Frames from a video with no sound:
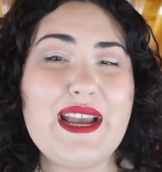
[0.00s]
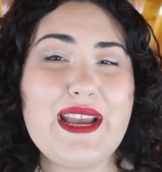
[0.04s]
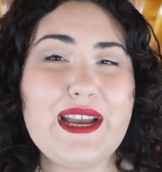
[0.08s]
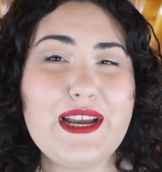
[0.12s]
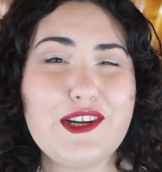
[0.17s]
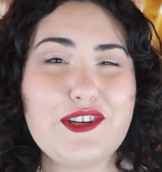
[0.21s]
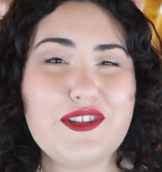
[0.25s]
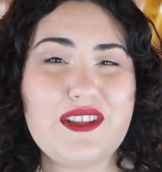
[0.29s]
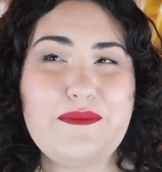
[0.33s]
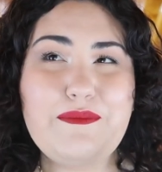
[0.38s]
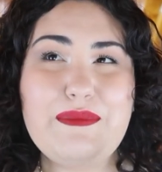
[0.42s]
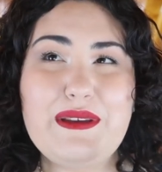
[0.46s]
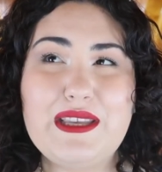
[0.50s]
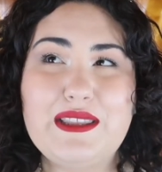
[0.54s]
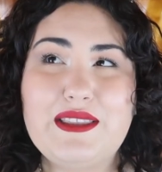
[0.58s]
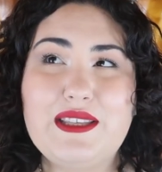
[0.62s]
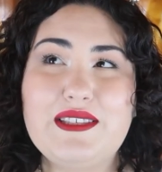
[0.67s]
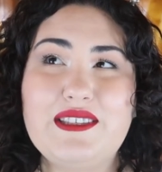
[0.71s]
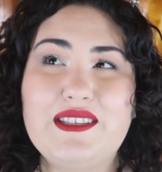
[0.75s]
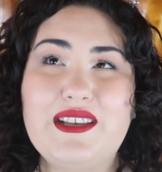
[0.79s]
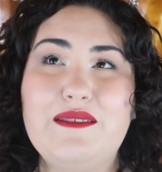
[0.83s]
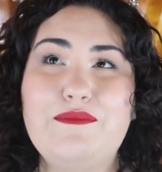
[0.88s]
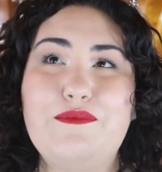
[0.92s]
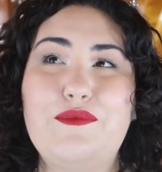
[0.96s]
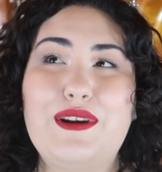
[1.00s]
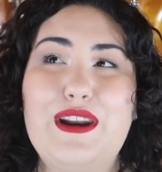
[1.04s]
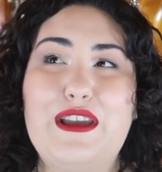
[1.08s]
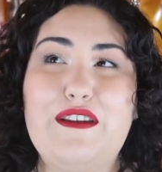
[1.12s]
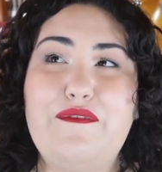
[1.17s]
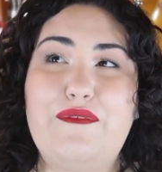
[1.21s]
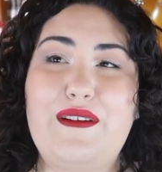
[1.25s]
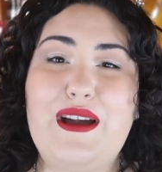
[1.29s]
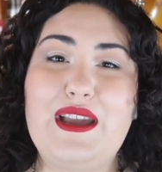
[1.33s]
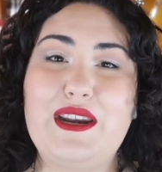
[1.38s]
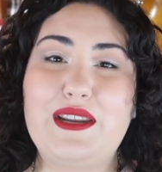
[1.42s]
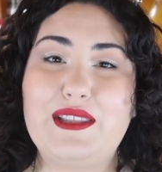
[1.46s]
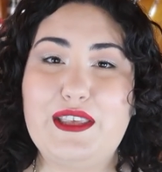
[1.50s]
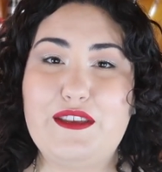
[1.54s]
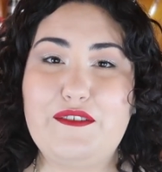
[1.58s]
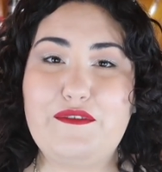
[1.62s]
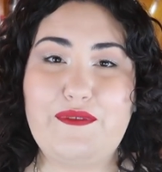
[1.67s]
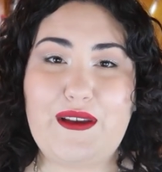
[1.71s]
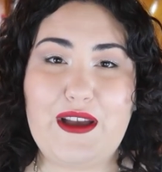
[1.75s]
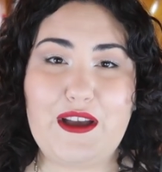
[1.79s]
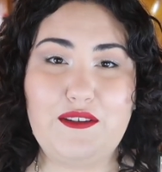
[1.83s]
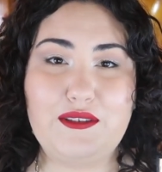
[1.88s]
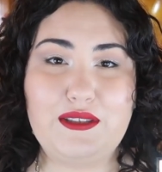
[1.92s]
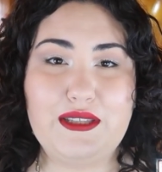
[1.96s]
I actually picked this up when I finally
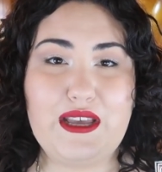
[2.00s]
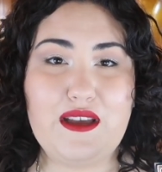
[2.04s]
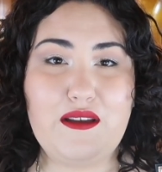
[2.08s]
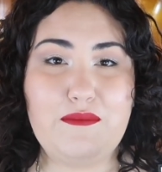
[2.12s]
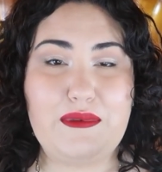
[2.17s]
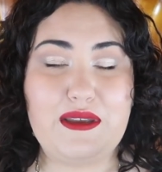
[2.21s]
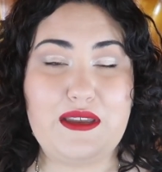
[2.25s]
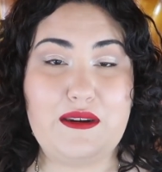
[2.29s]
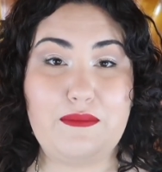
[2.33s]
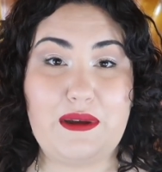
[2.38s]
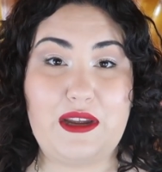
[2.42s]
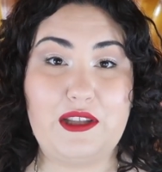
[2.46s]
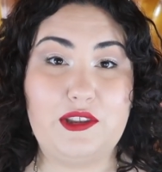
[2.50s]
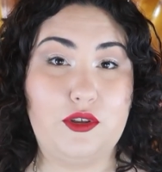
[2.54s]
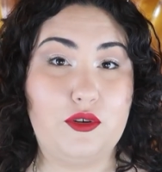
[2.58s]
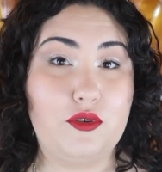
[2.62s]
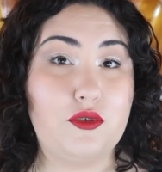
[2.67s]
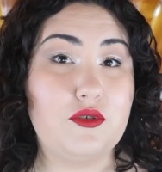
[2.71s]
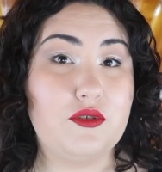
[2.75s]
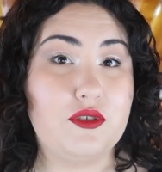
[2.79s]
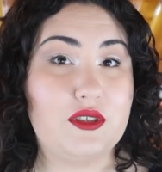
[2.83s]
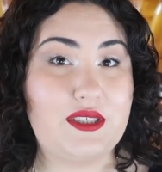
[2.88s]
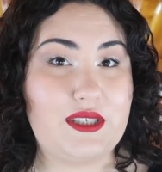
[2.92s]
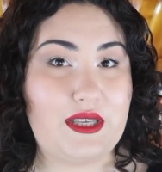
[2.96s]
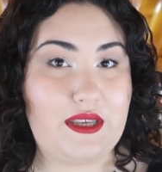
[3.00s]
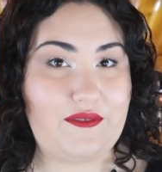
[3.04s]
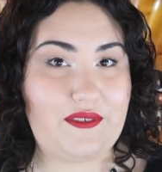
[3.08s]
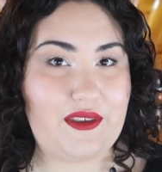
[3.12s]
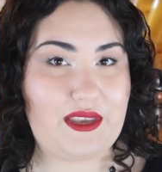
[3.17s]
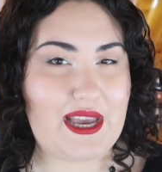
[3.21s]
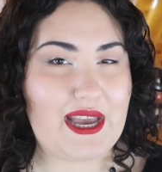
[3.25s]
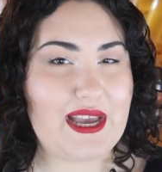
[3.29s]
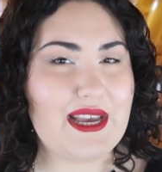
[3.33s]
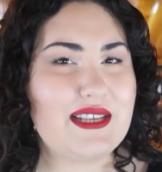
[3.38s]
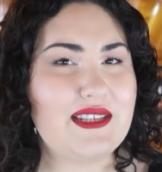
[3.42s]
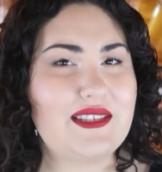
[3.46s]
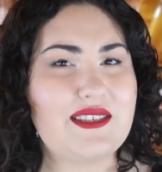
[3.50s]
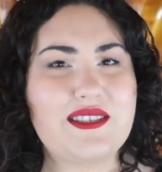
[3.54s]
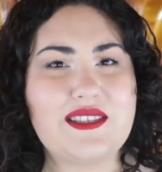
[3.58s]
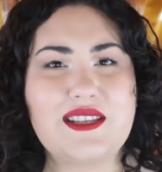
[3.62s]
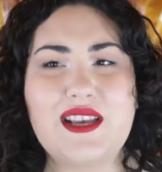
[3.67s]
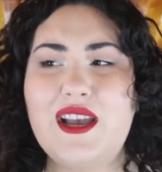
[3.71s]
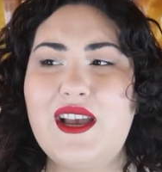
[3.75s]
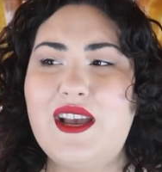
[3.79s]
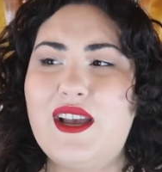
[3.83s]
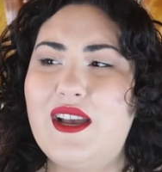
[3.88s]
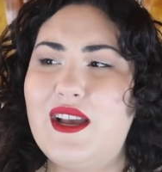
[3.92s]
found them in my local C V S.